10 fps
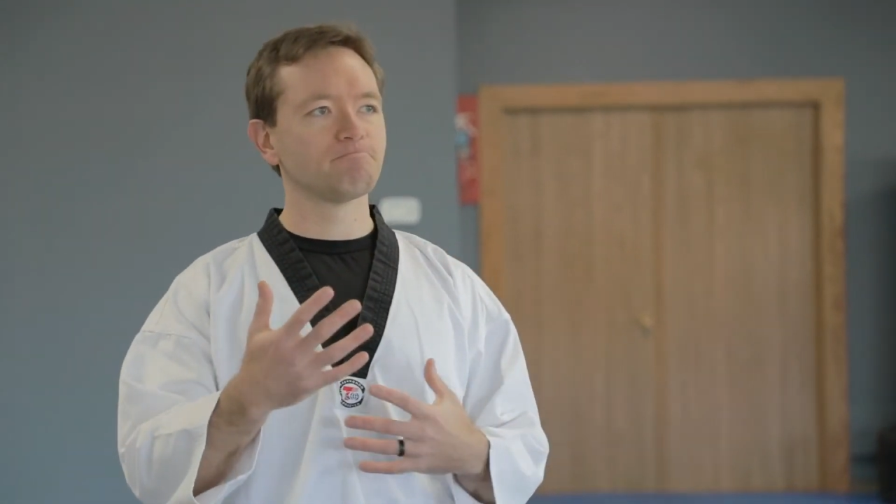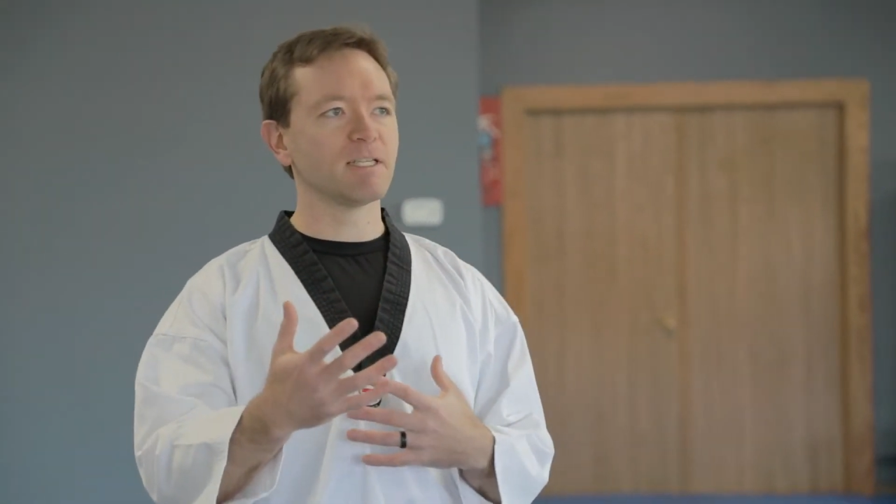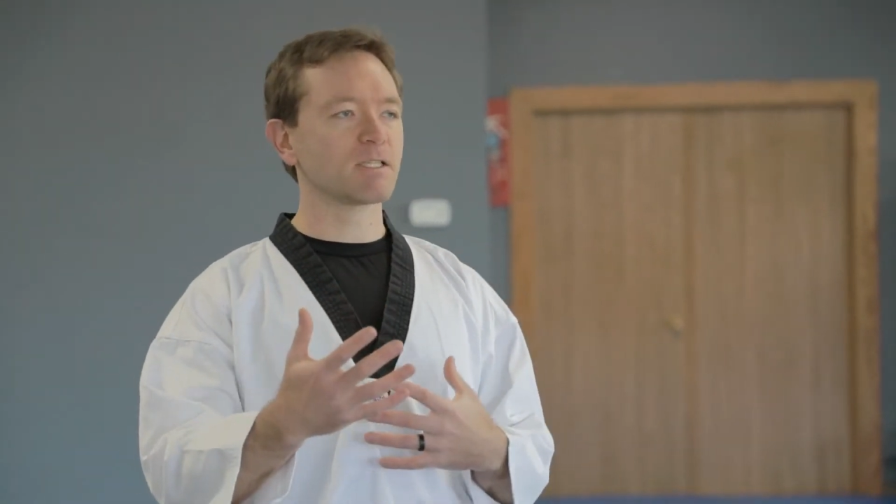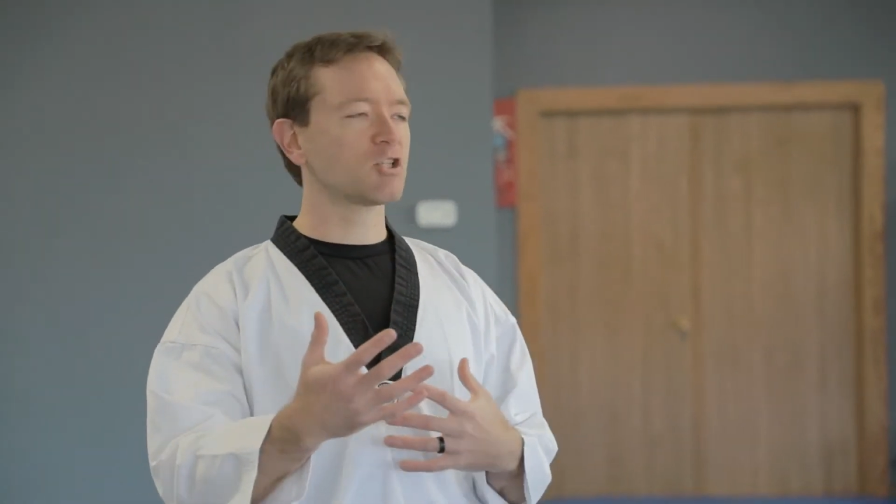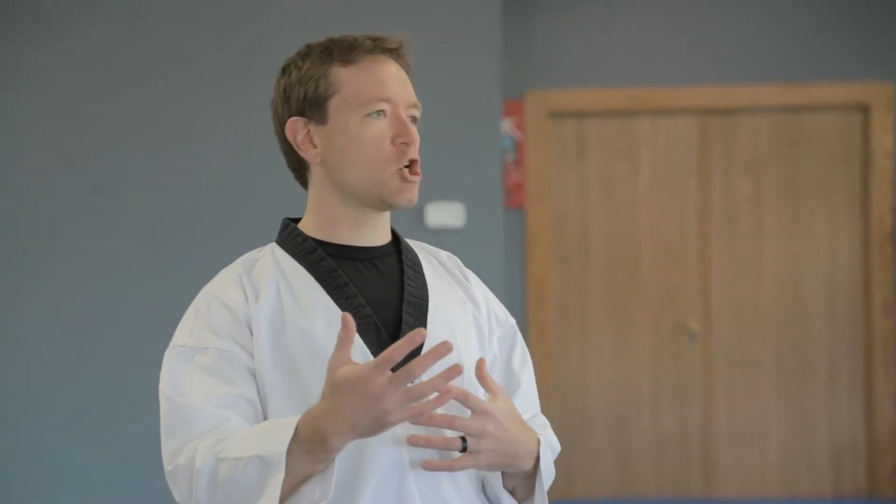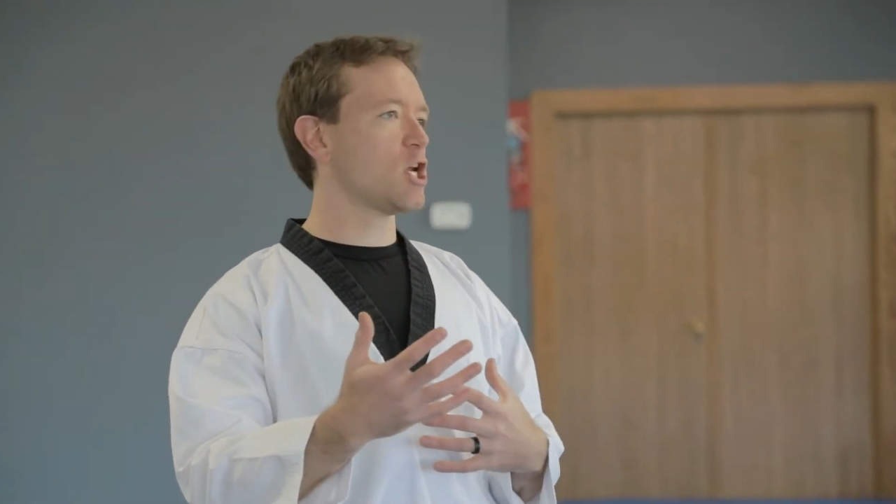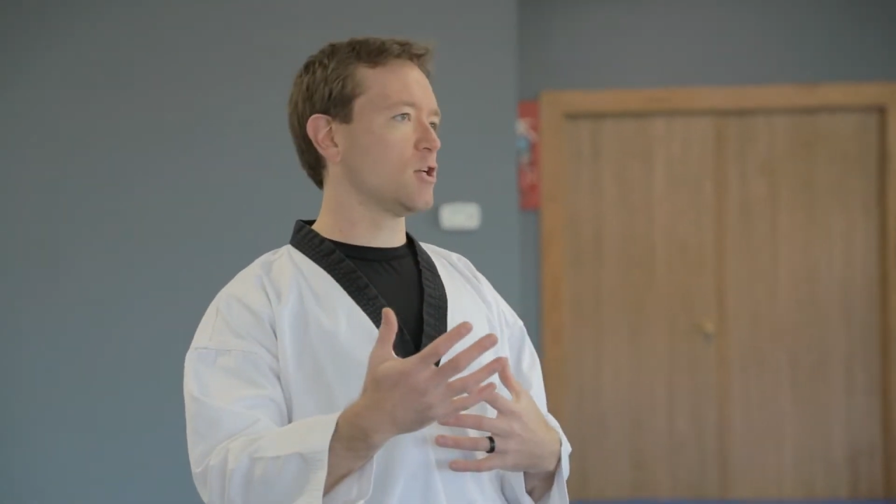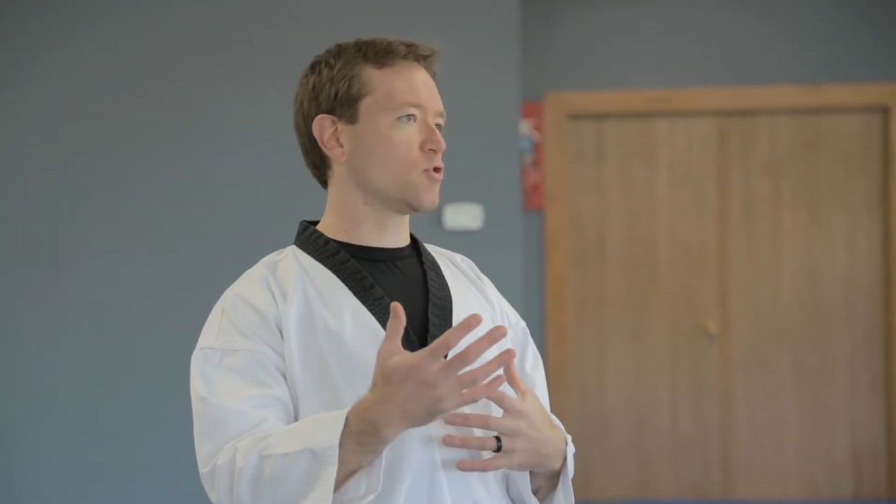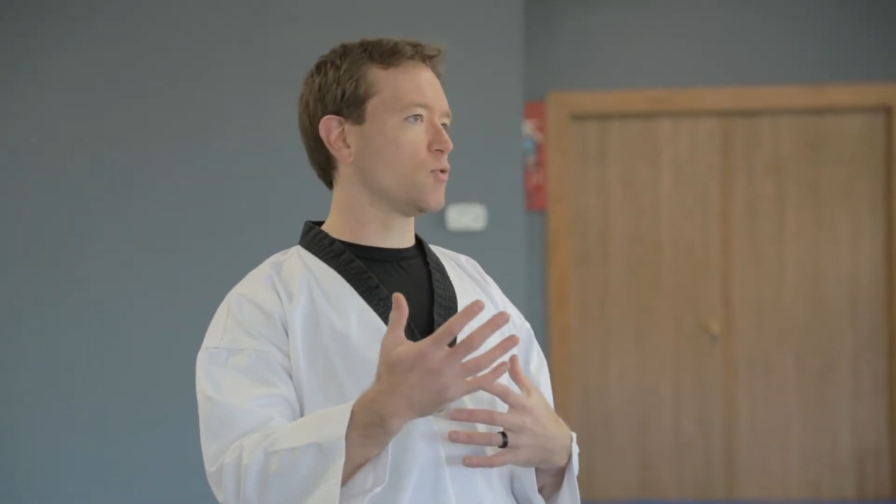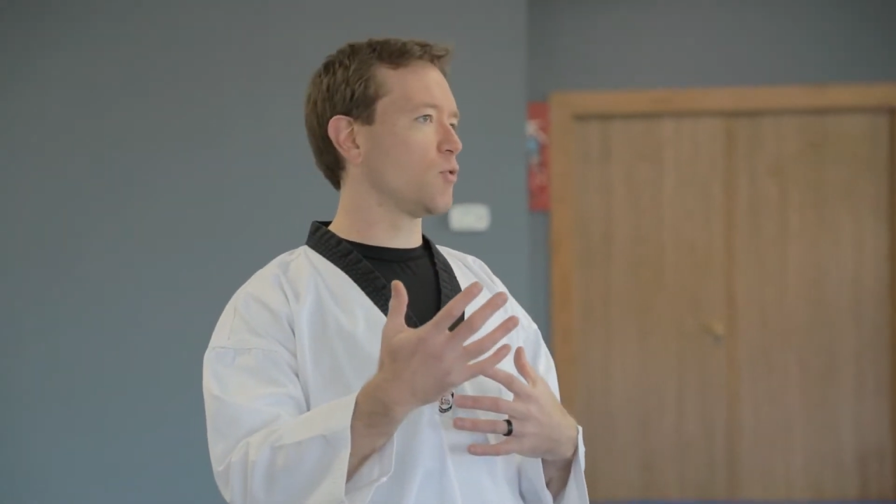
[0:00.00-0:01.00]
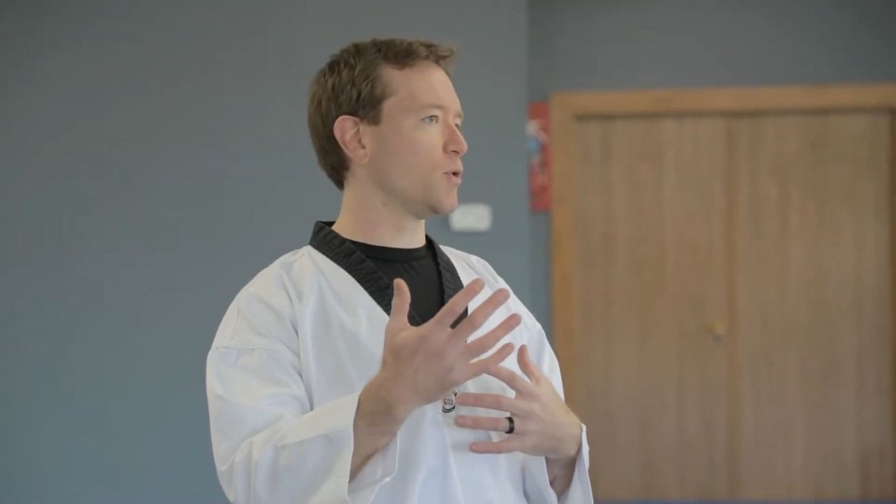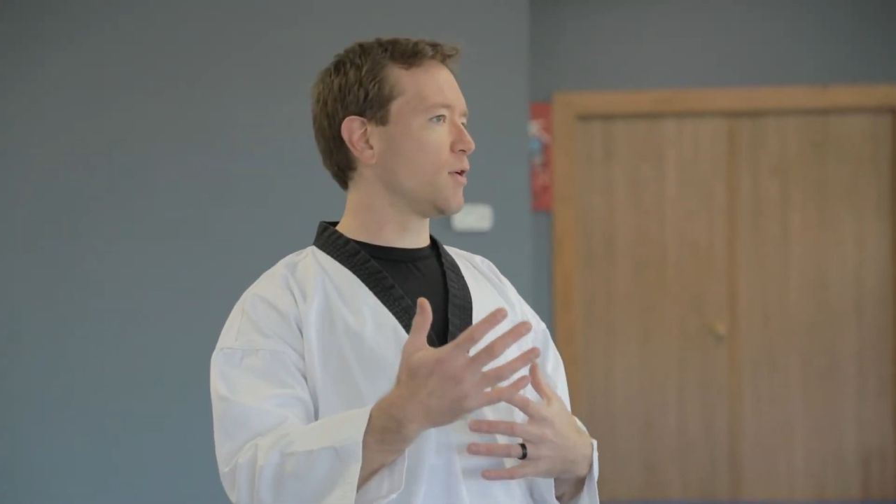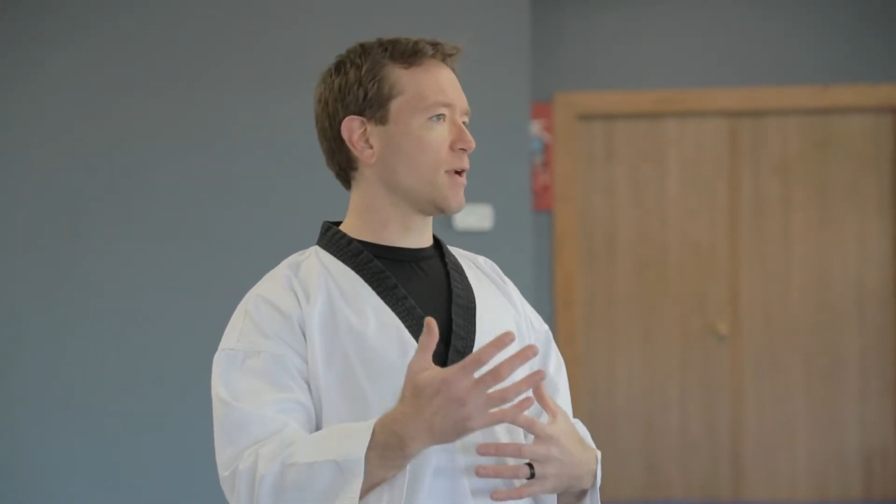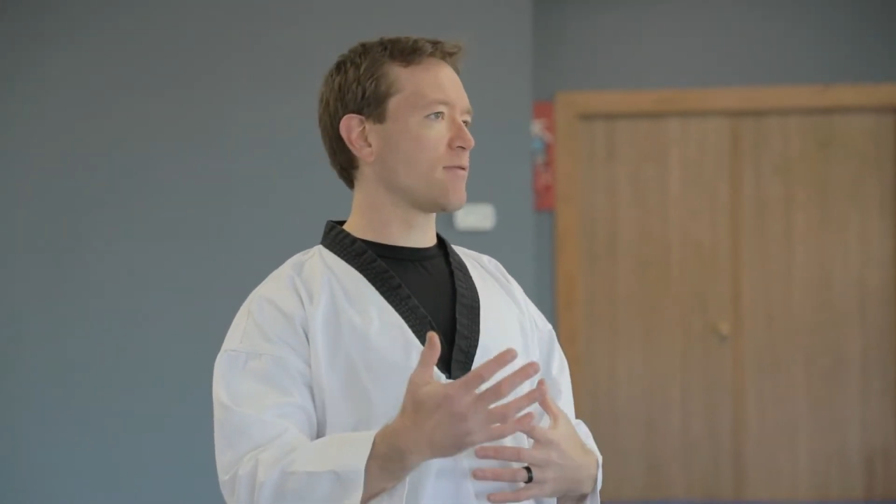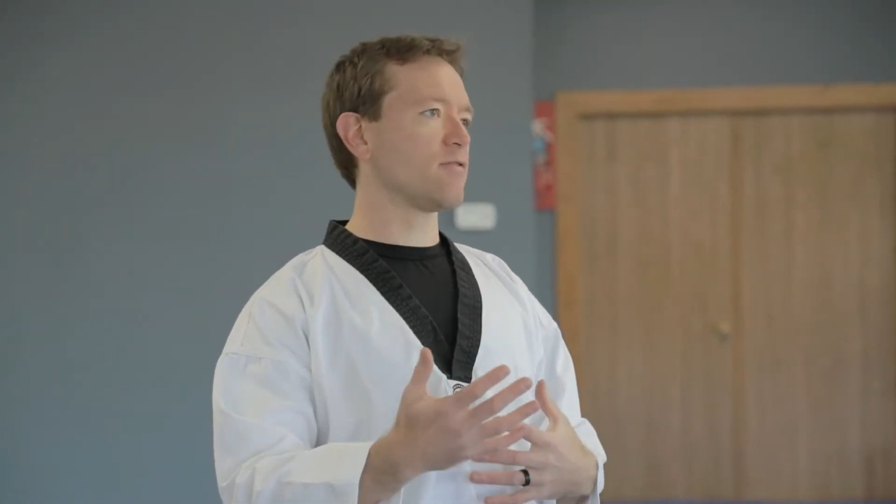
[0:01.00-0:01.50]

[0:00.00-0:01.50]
exchange where we don't have